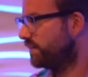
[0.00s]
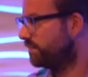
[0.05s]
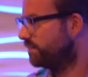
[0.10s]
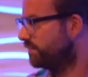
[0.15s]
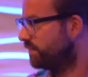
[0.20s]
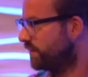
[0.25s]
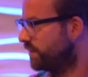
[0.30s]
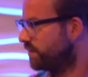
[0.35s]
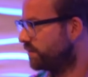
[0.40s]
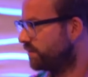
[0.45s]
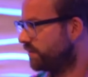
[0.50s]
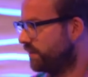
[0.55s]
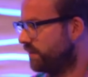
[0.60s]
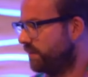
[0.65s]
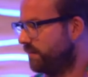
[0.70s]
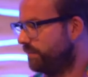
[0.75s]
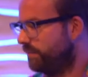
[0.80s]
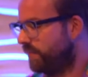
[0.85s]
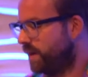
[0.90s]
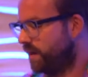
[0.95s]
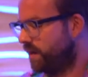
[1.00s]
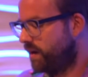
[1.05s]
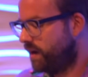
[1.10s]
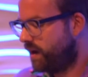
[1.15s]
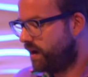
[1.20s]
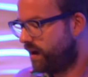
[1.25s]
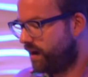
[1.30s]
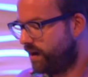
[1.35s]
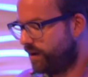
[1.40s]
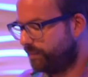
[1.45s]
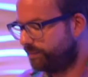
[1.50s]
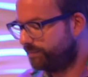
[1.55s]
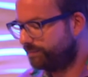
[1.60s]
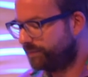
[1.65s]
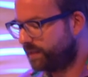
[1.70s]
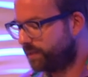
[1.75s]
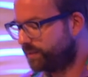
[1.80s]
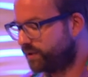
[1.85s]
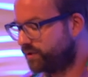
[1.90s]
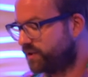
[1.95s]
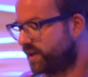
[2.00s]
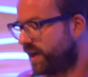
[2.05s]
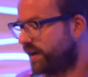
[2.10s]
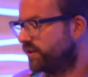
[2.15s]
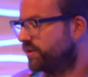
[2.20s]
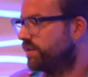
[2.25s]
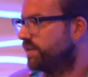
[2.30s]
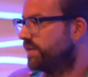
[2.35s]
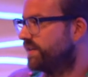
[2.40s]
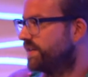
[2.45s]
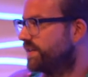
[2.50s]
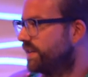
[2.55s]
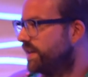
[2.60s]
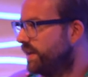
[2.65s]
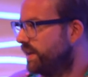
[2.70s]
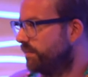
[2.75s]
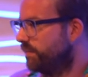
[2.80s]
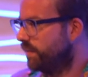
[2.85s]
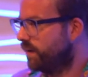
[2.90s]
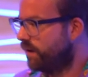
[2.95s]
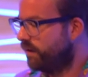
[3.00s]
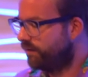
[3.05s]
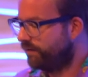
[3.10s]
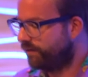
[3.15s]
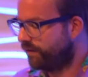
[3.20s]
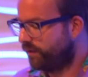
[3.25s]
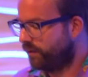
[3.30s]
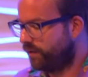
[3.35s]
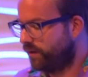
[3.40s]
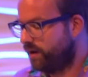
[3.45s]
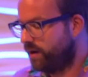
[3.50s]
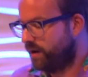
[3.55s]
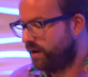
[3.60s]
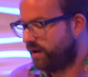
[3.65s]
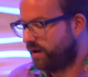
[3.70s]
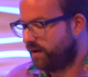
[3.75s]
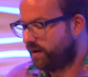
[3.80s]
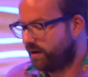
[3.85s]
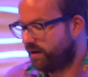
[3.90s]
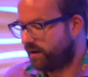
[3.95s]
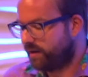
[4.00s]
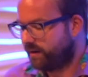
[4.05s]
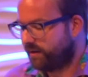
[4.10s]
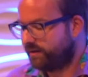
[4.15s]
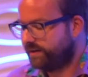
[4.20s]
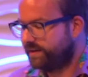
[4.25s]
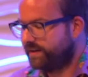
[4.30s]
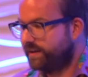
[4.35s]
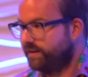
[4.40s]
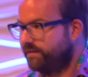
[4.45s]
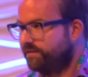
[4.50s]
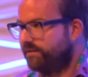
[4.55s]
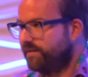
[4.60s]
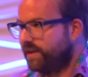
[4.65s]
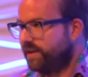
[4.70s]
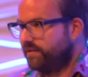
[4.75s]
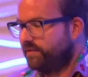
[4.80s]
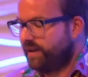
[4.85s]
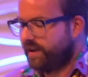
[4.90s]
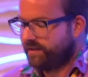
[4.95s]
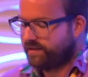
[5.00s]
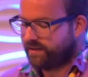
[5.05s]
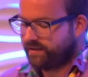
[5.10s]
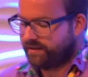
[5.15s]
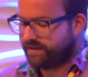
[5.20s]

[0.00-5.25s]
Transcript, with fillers: a, uh, um, um, a protection scheme for uh, the video data